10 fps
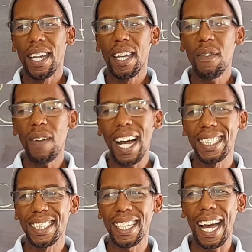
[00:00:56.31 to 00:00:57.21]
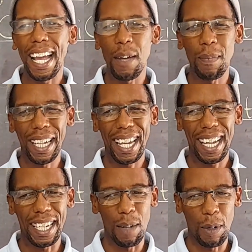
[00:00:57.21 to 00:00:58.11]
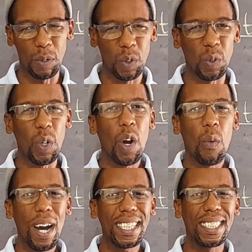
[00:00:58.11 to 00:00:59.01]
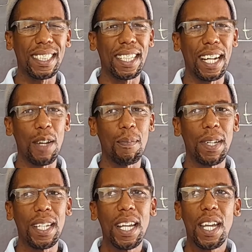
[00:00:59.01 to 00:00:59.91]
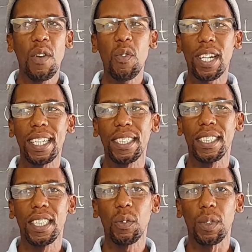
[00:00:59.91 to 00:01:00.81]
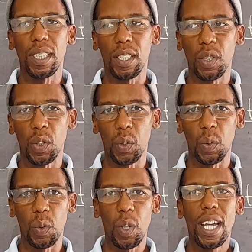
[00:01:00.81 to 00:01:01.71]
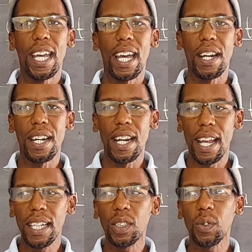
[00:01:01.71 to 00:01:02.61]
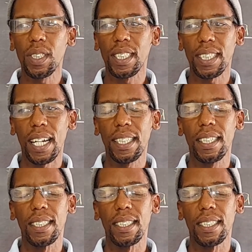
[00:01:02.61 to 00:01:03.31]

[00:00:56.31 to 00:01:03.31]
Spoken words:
If I say I am caring about you, what is it that I mean? If we can distinguish these two and learn to recite the